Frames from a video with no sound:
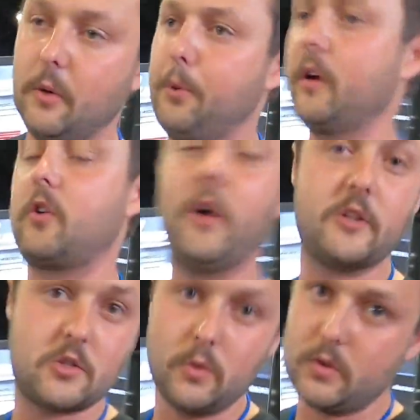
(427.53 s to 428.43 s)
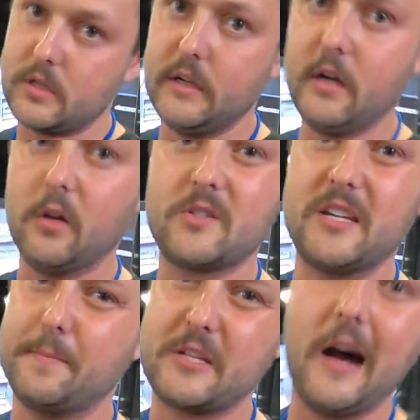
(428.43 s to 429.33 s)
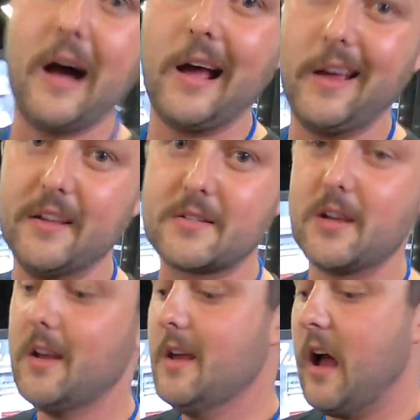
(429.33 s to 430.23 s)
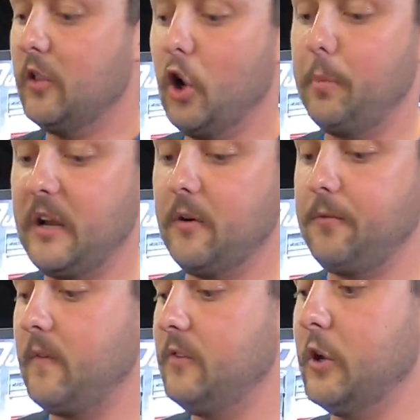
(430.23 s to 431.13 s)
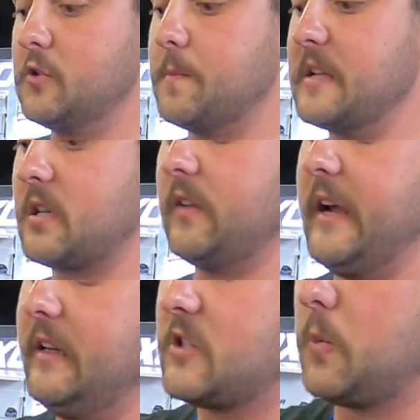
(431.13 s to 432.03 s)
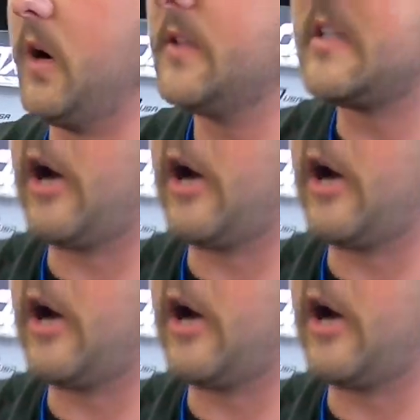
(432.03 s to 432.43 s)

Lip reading: they'll put clutch tools in here, zip ties, a little bit of those miscellaneous ones.